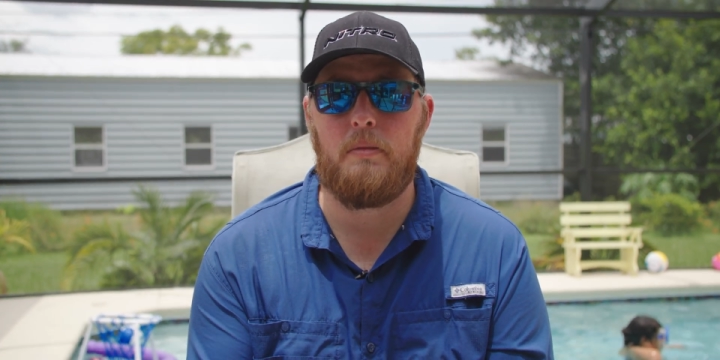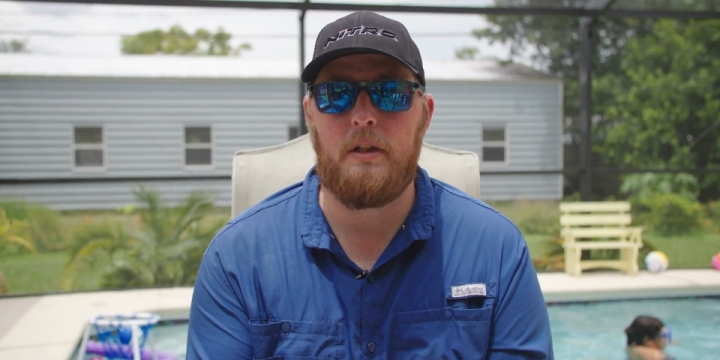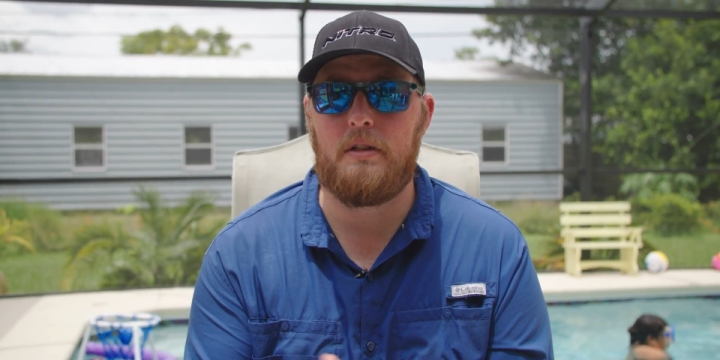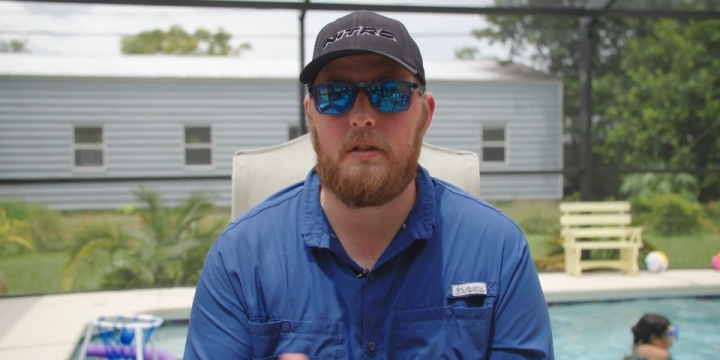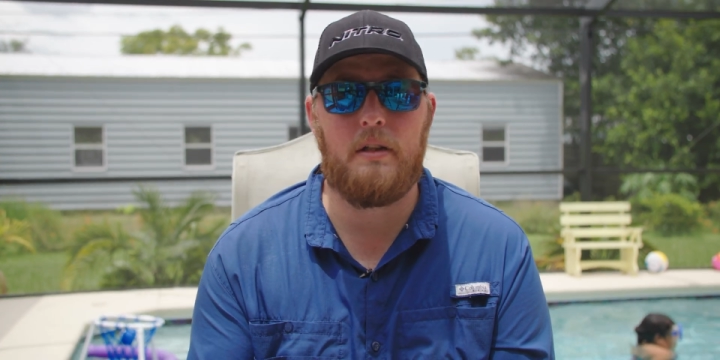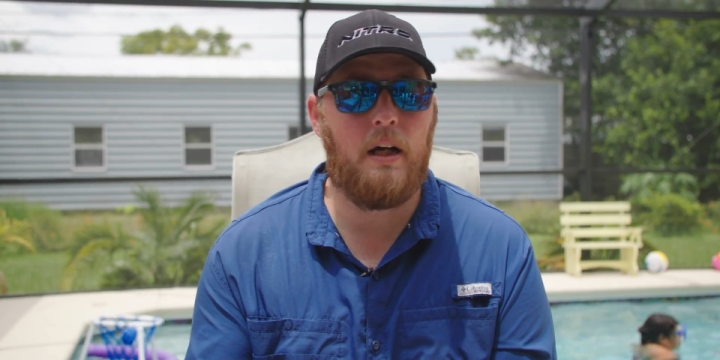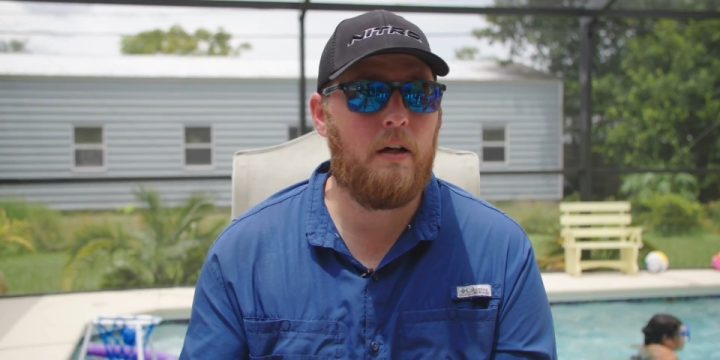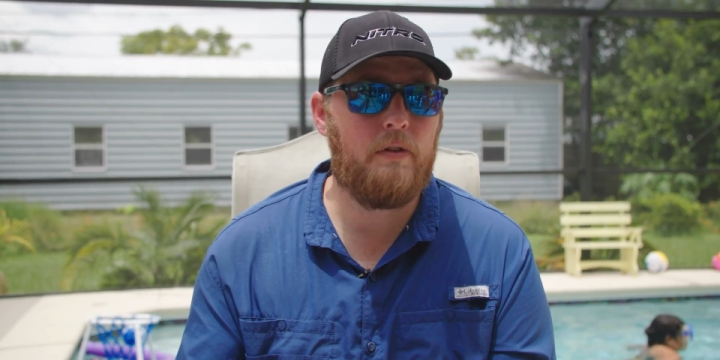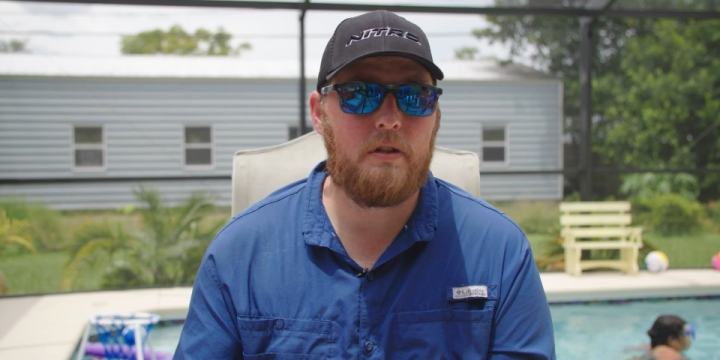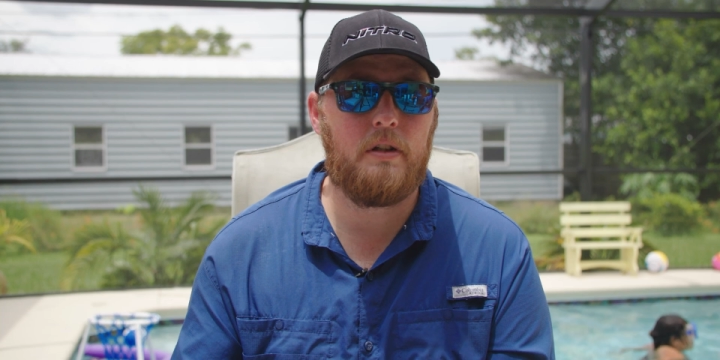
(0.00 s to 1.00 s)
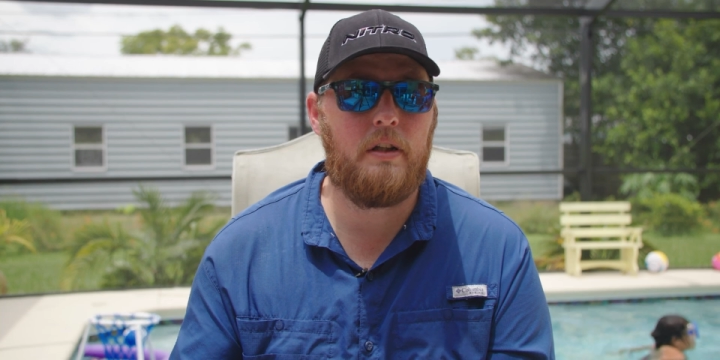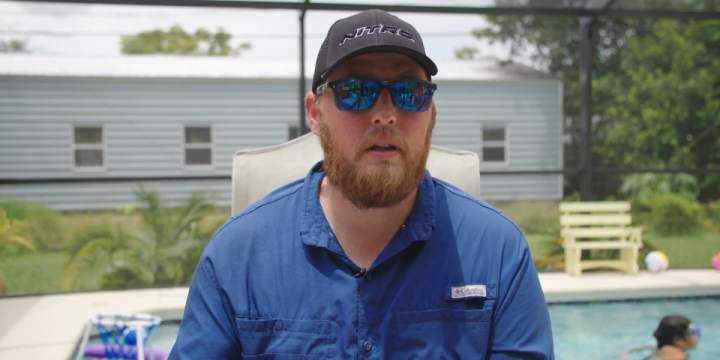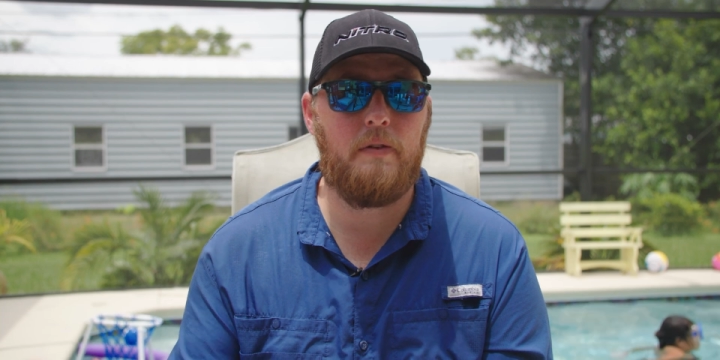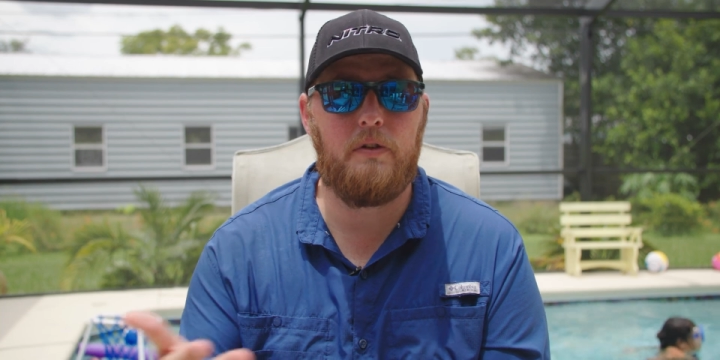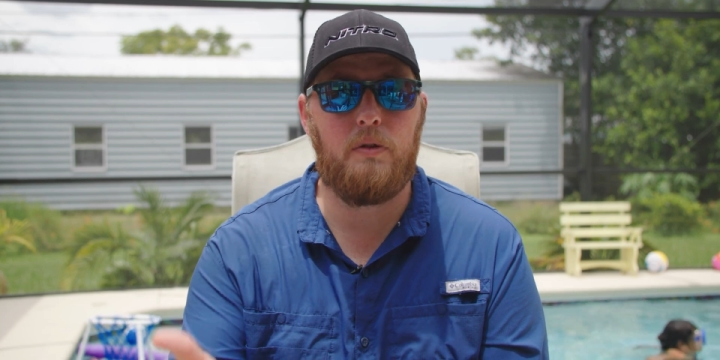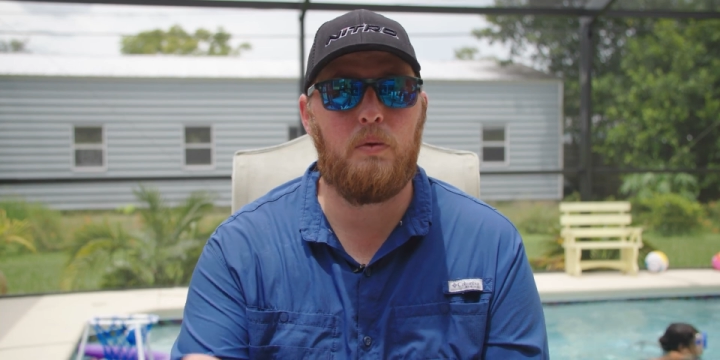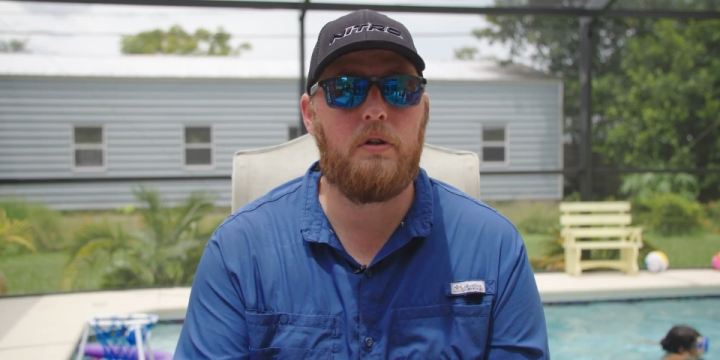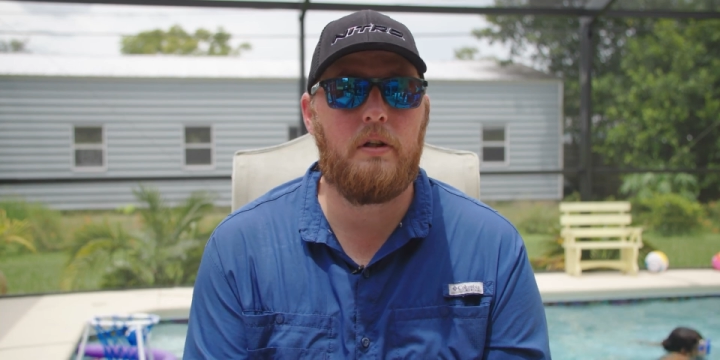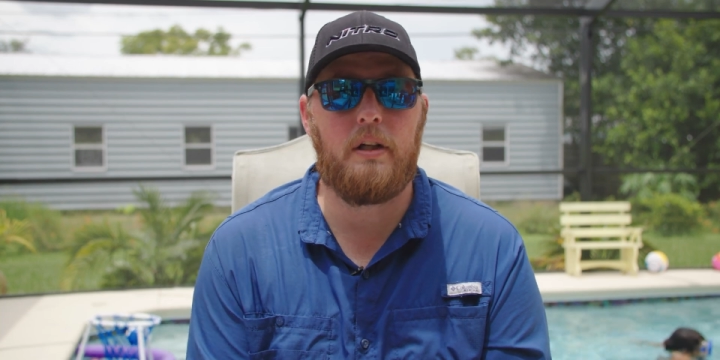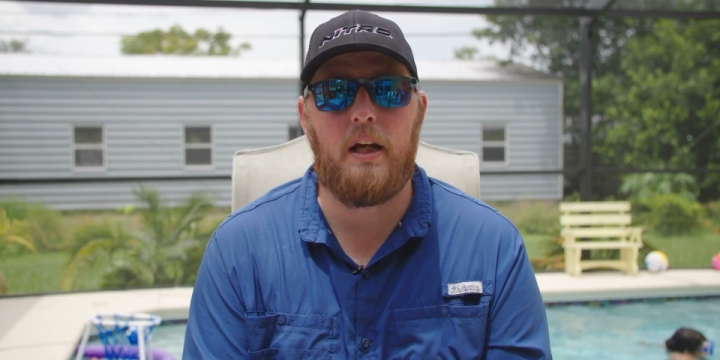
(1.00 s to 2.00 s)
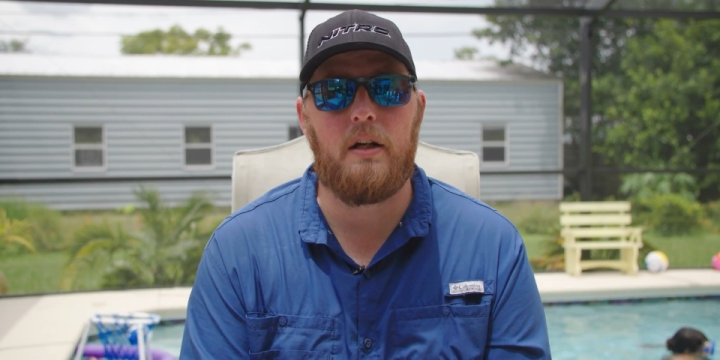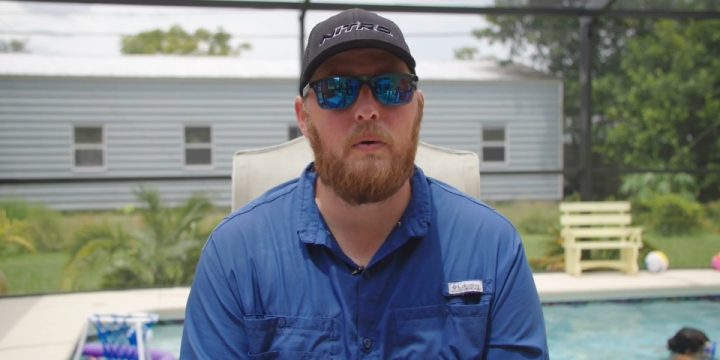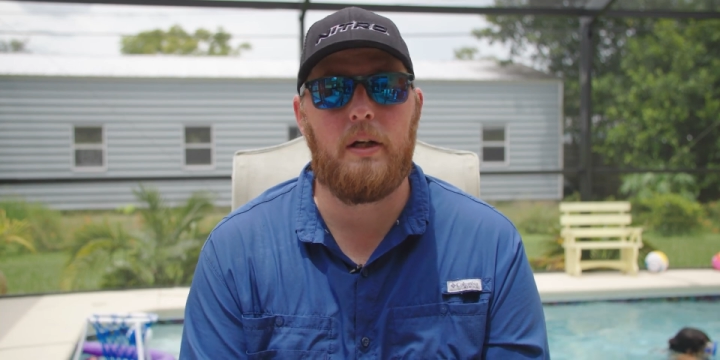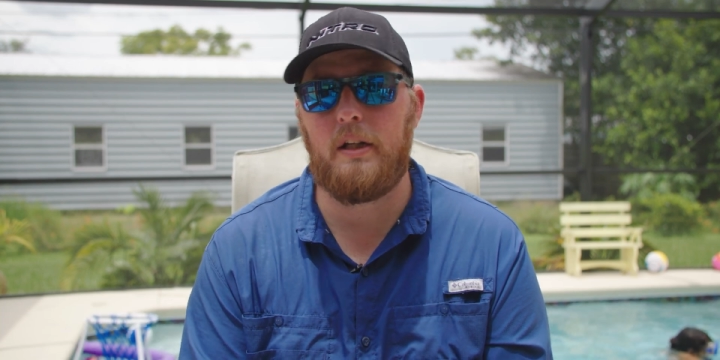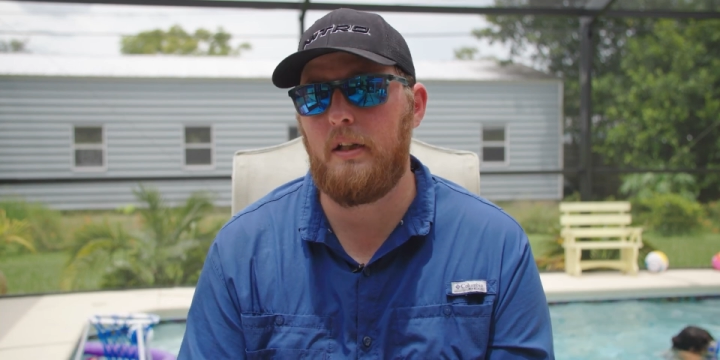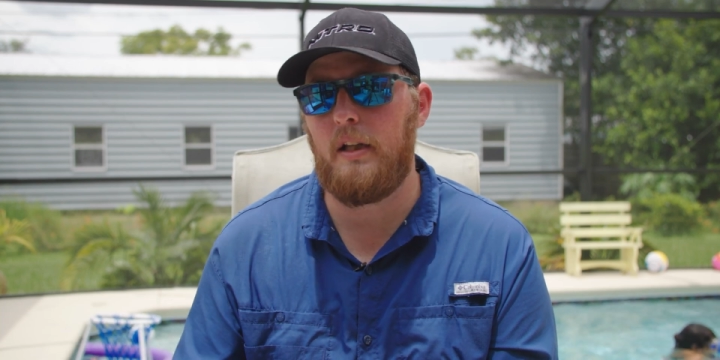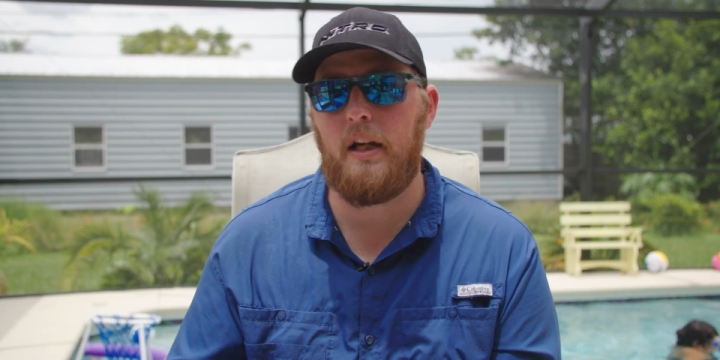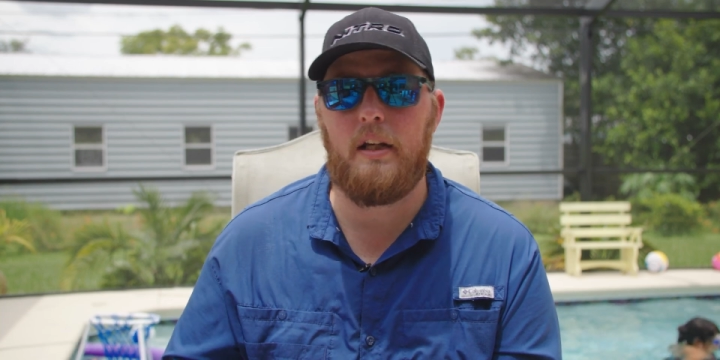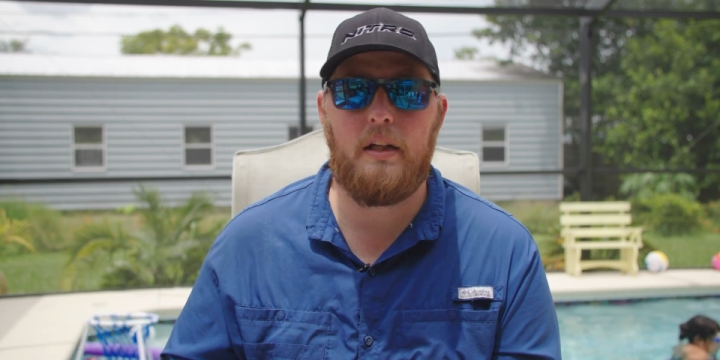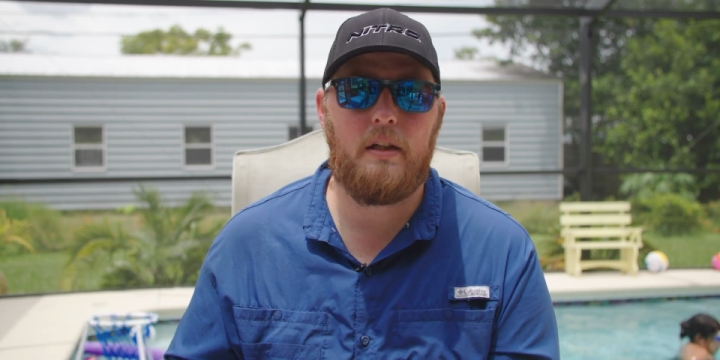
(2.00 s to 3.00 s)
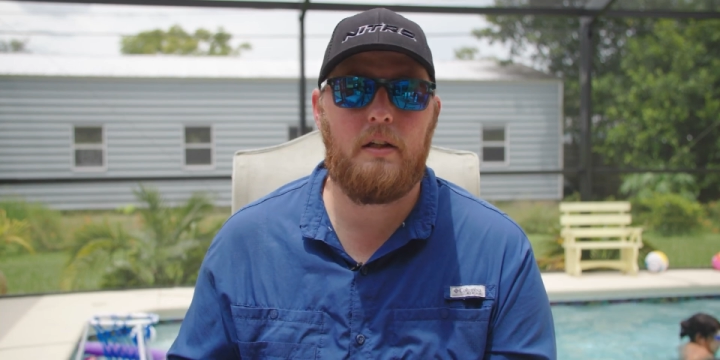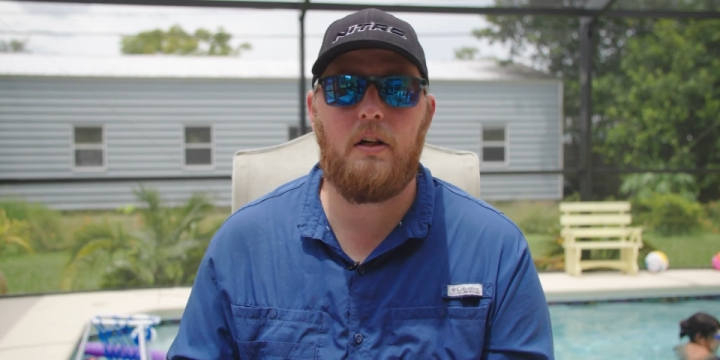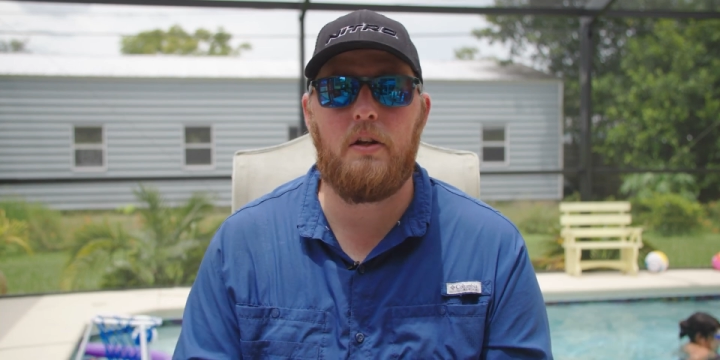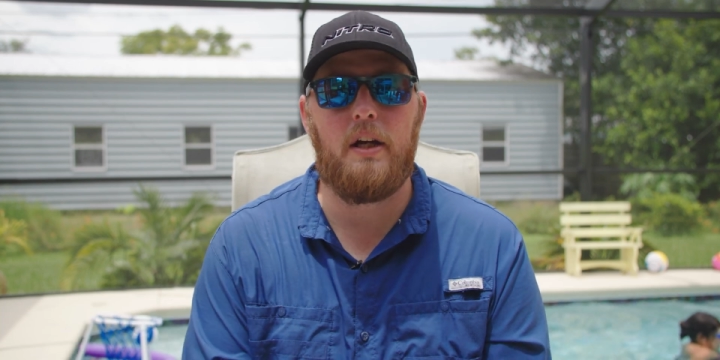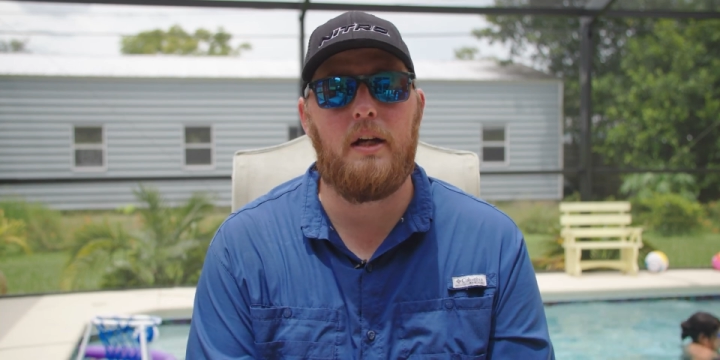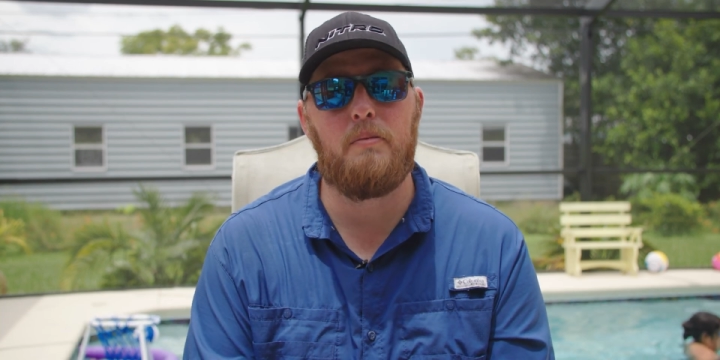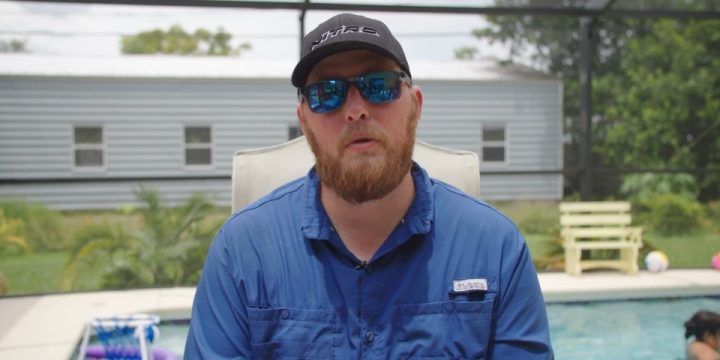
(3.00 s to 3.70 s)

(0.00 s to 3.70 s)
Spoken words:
It's obviously, if you're wondering how do I get lighting and all that,